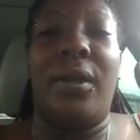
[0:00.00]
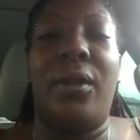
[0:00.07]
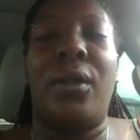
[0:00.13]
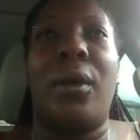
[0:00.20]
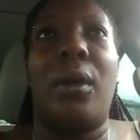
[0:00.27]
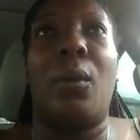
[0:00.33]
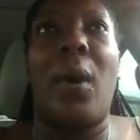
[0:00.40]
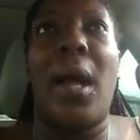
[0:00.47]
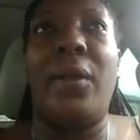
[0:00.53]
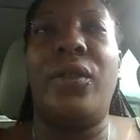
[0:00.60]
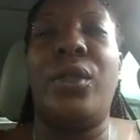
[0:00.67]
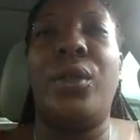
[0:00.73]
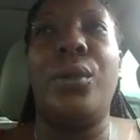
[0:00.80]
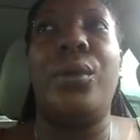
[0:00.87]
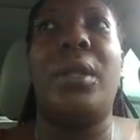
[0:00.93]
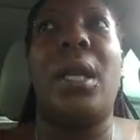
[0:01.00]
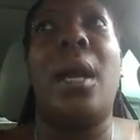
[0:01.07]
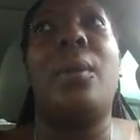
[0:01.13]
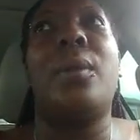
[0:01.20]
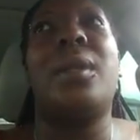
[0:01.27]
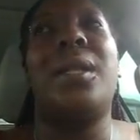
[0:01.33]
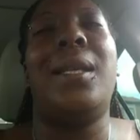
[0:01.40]
So the wife's shoes that I
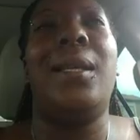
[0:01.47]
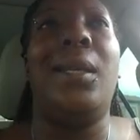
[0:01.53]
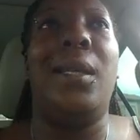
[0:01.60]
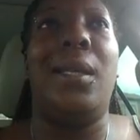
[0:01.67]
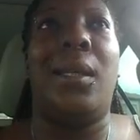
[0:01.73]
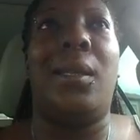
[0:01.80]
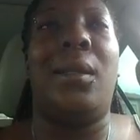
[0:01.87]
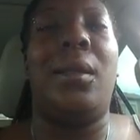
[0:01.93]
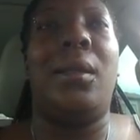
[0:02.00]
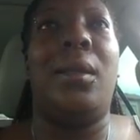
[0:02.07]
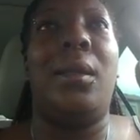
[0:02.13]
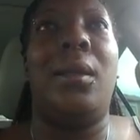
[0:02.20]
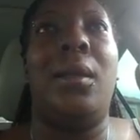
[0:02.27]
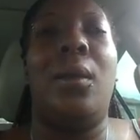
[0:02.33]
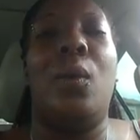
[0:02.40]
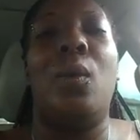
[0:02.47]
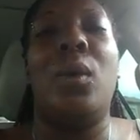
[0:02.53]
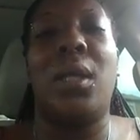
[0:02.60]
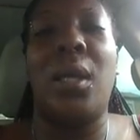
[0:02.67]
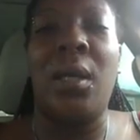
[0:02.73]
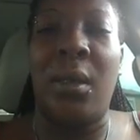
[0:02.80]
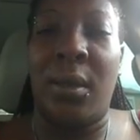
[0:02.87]
was in
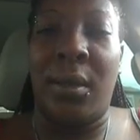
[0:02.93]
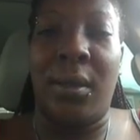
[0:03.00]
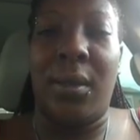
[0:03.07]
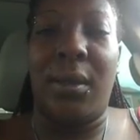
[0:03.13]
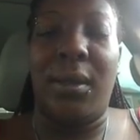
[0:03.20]
was hung.